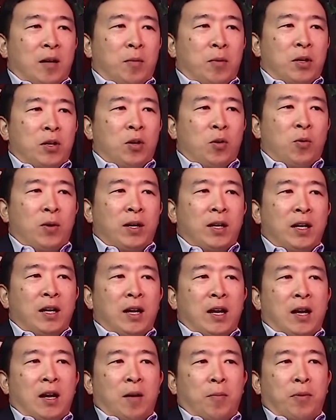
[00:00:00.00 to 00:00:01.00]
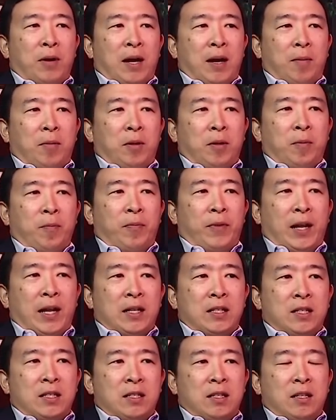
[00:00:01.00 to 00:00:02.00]
But you're working on a problem
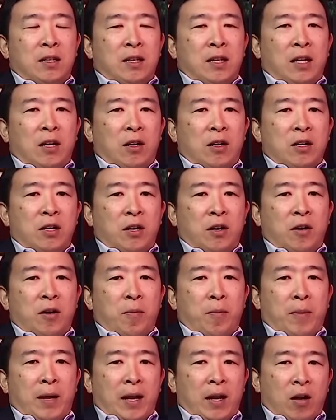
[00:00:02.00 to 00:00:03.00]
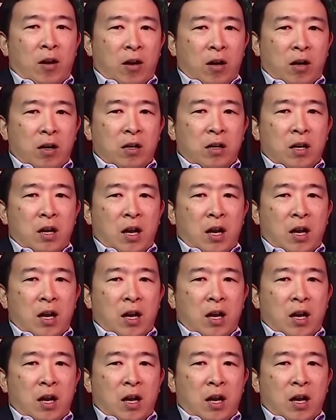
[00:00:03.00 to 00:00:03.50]
that's near and dear to my heart,